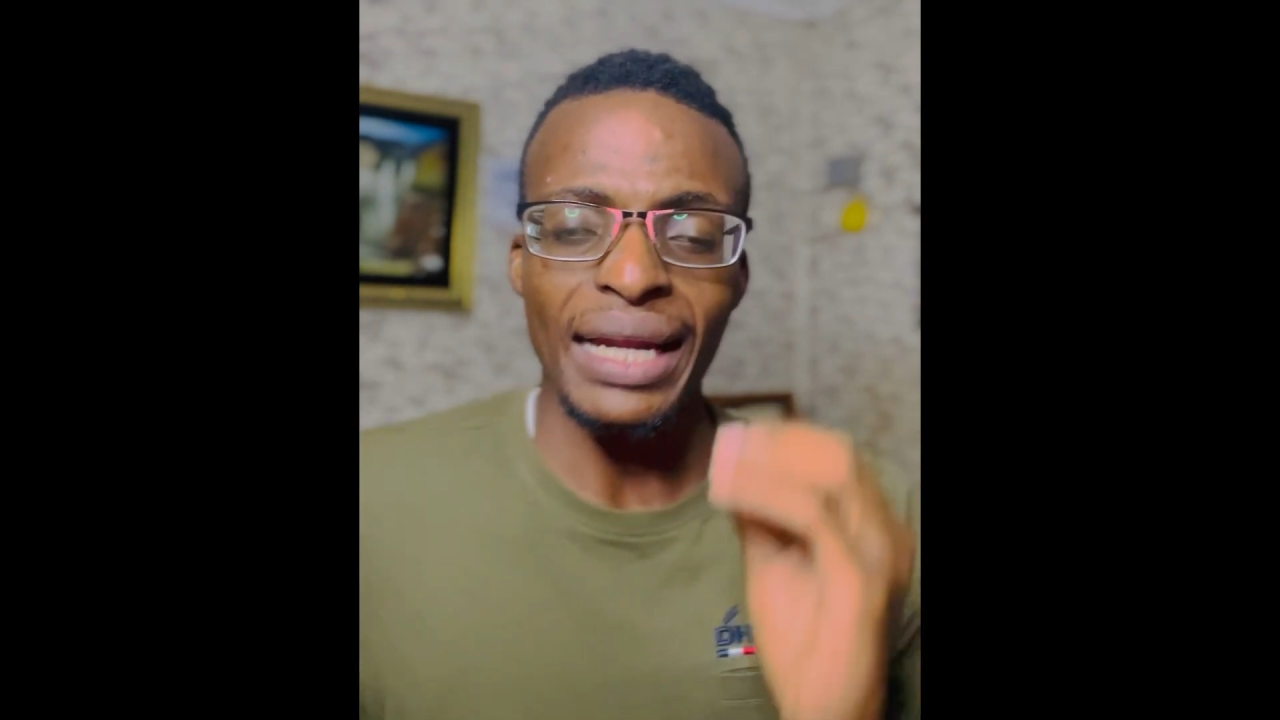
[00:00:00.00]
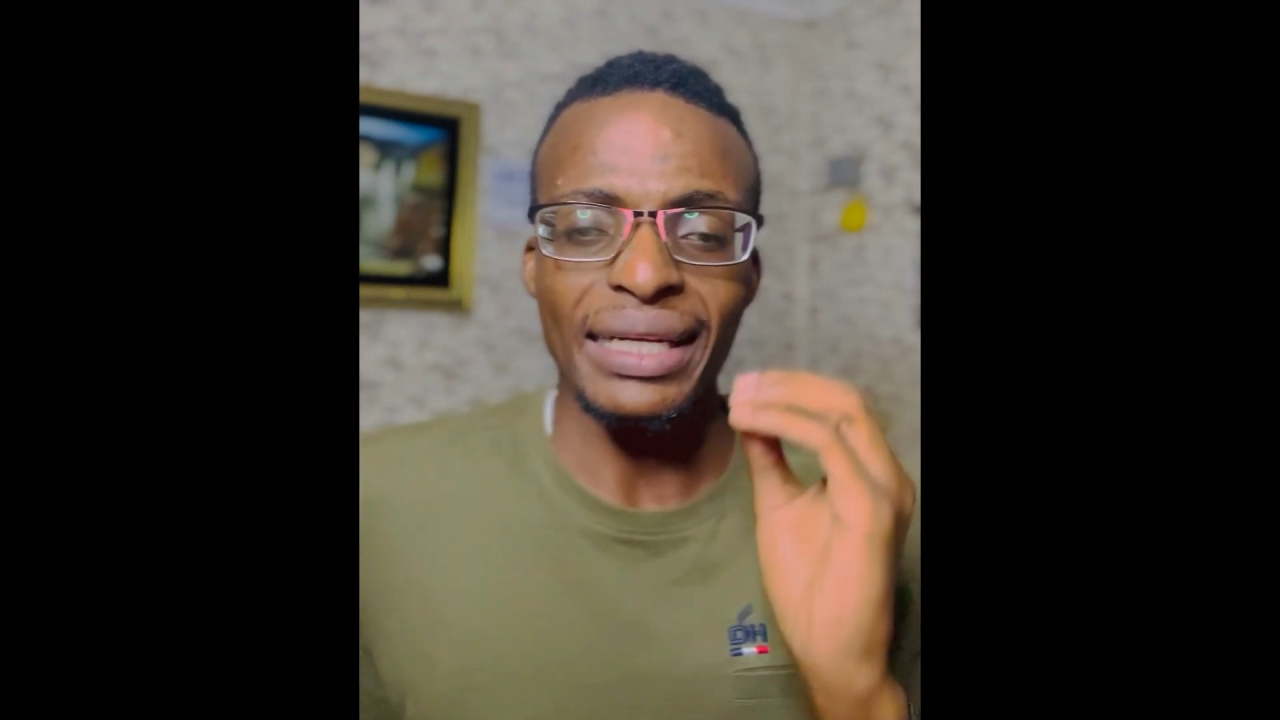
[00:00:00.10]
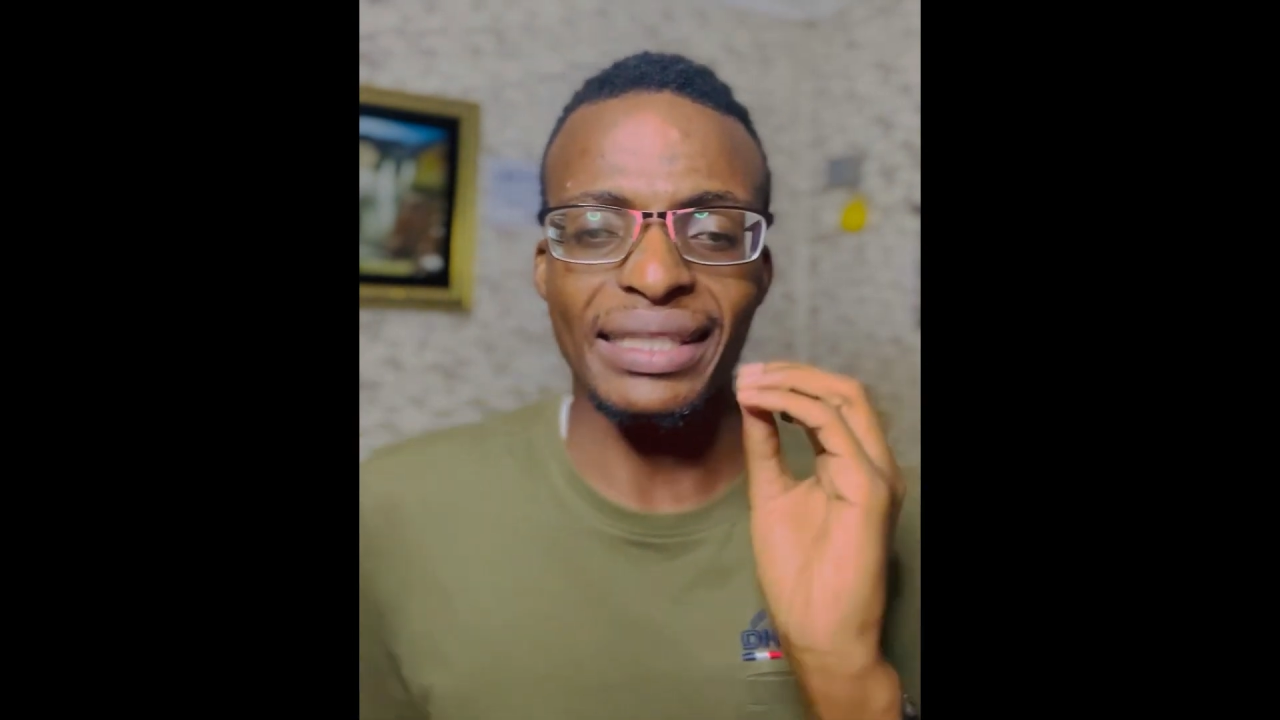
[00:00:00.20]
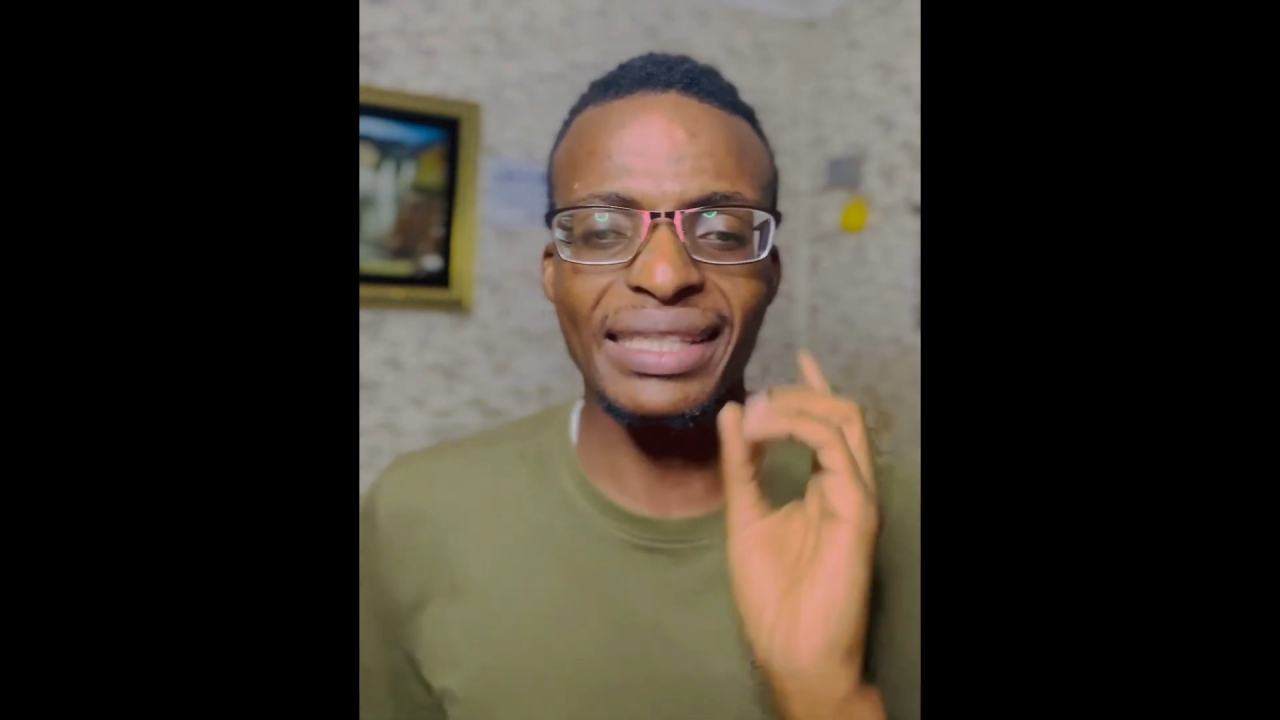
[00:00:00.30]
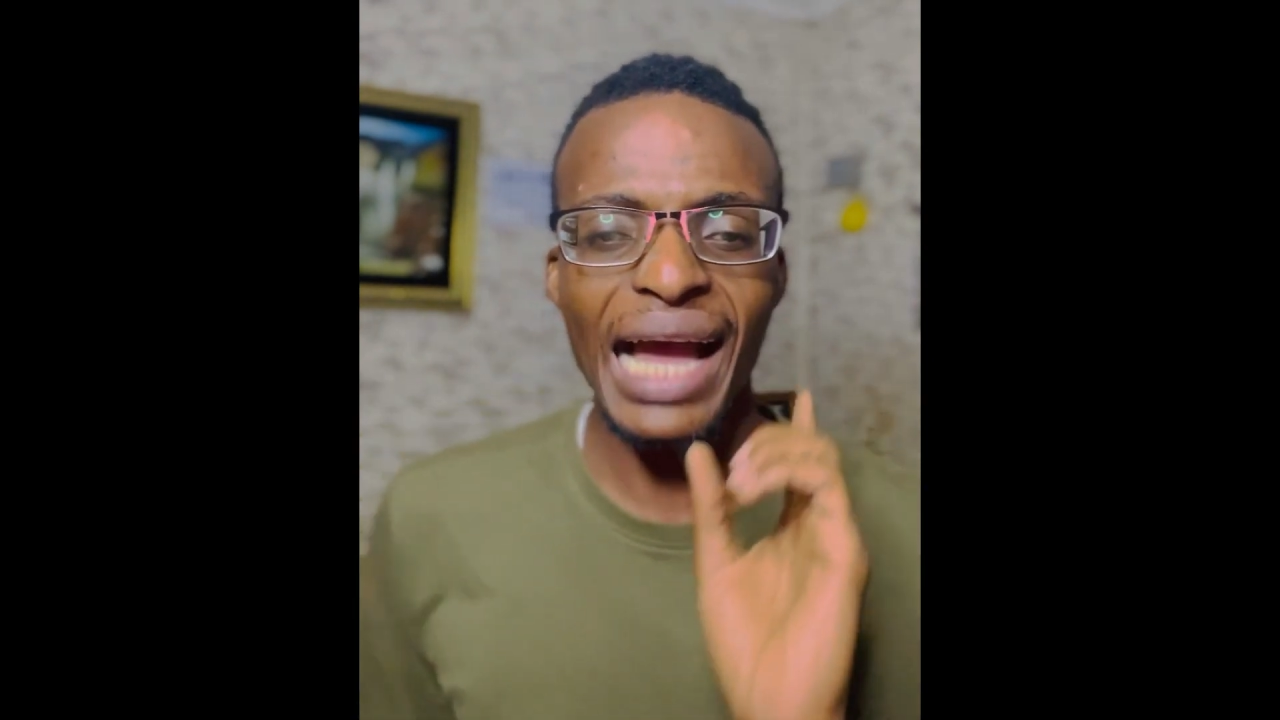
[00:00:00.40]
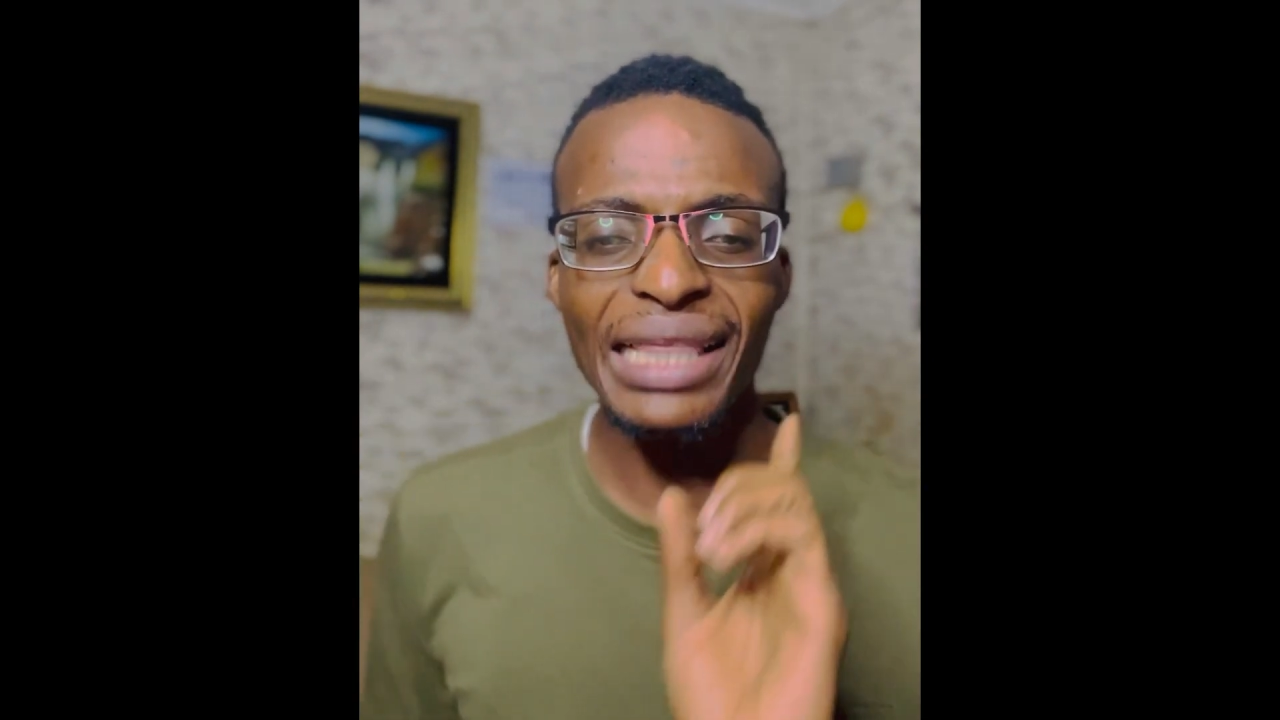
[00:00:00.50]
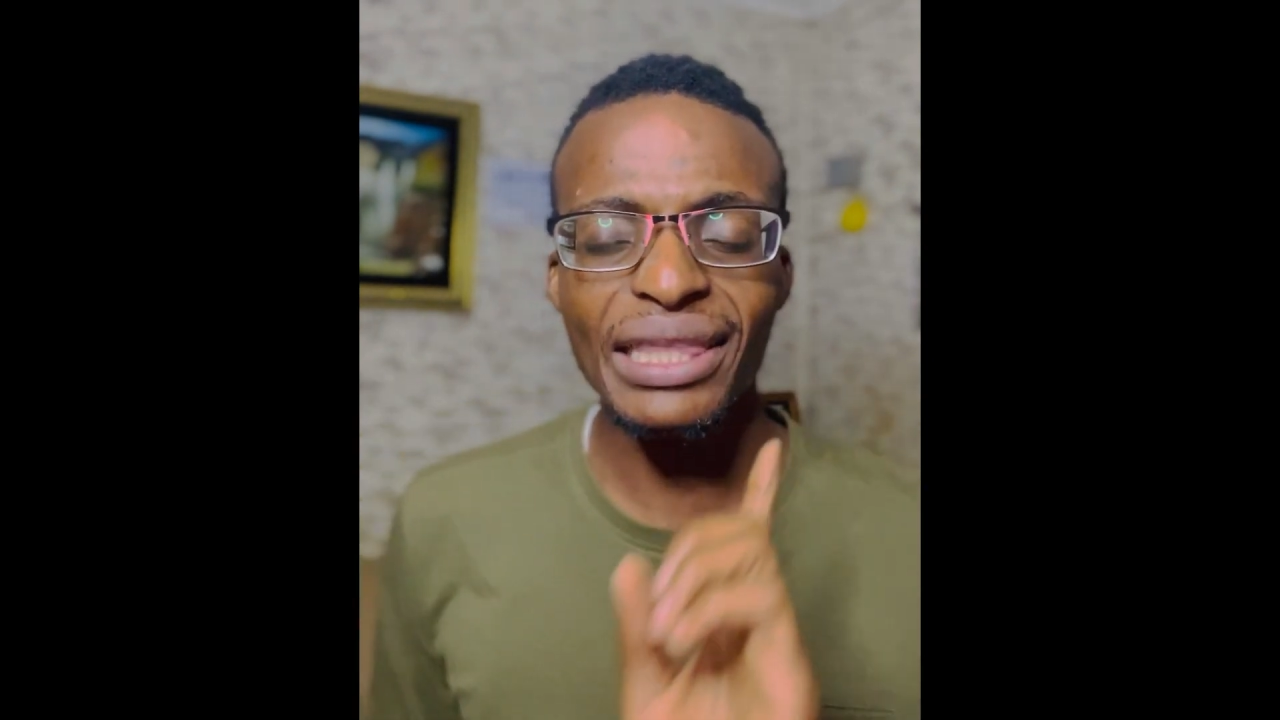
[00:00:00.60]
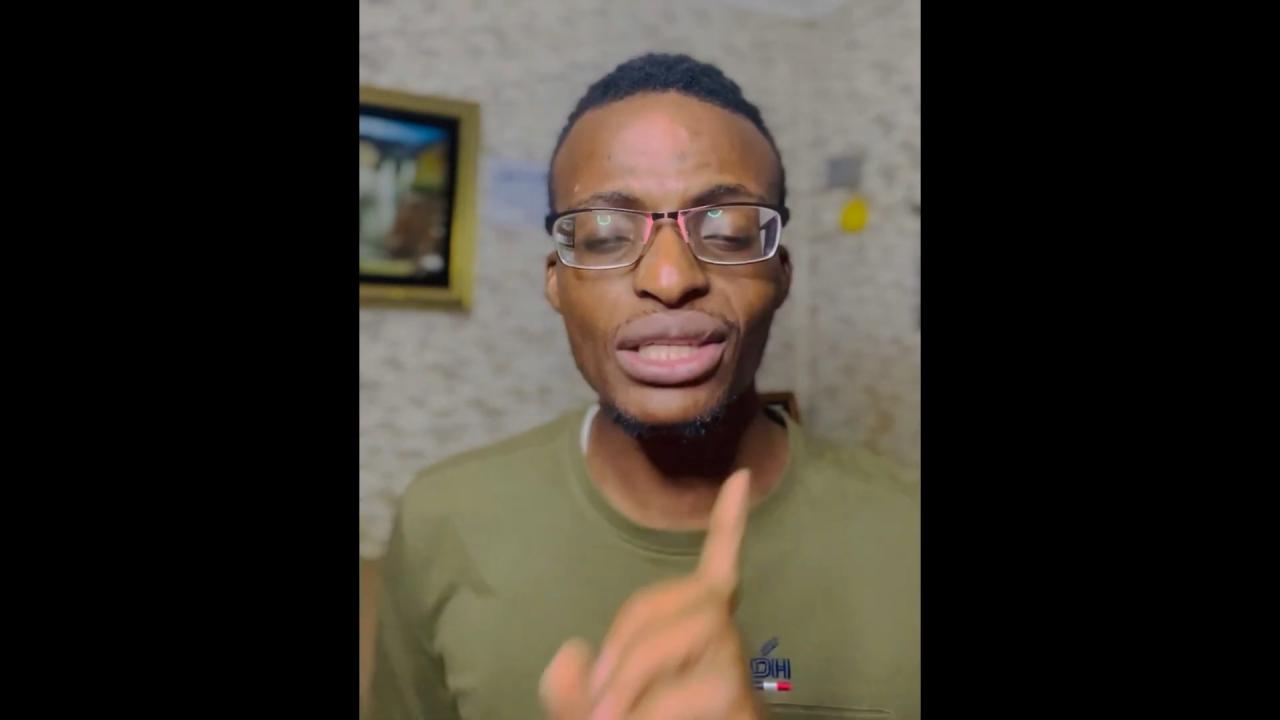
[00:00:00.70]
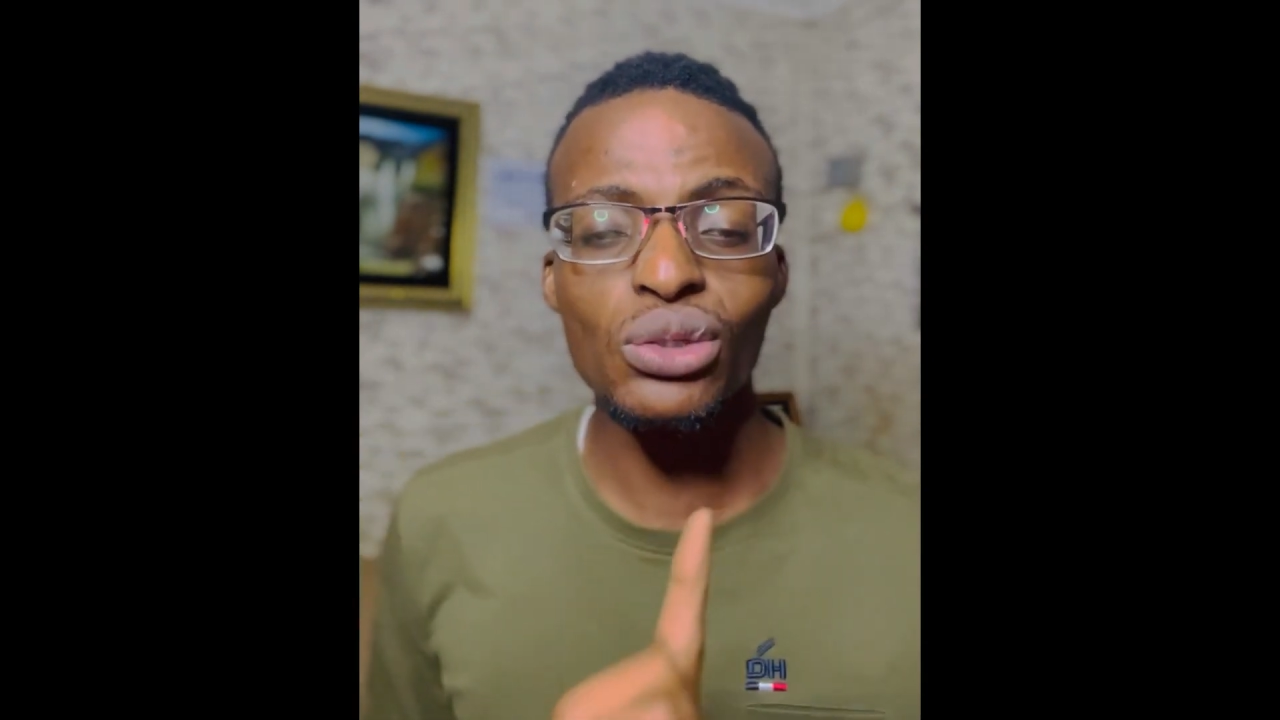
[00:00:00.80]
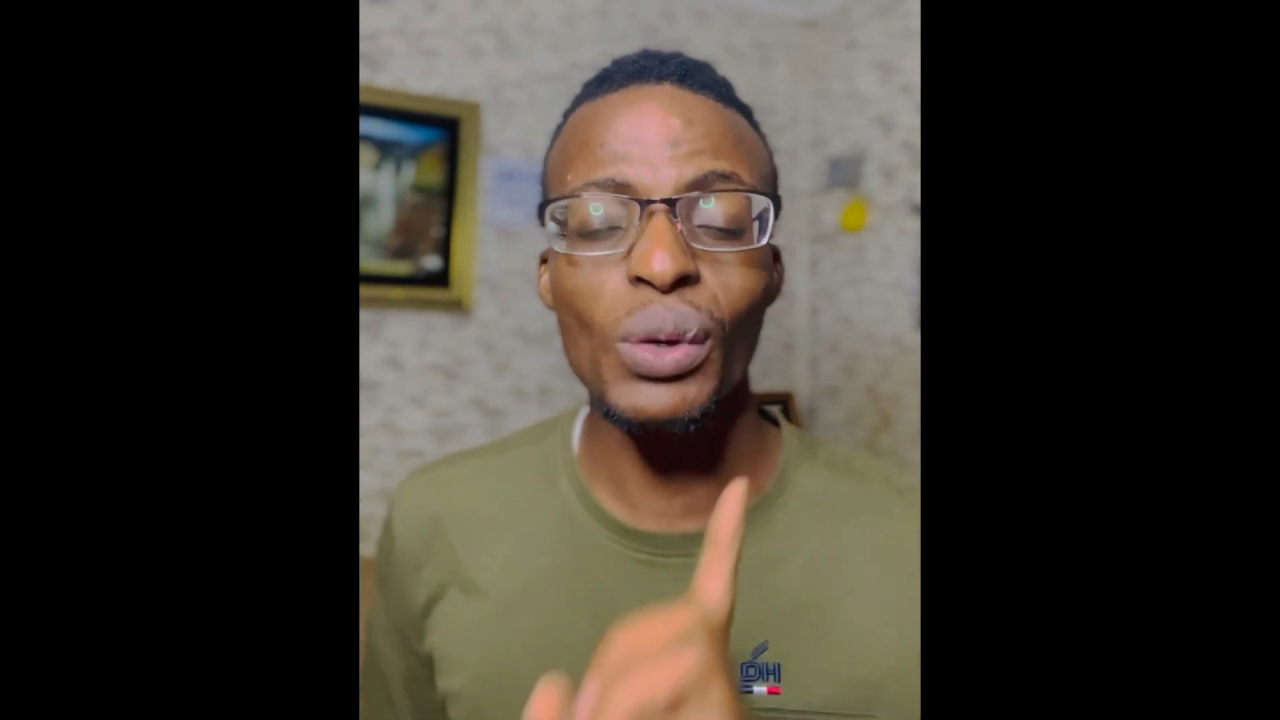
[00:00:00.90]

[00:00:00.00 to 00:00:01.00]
that is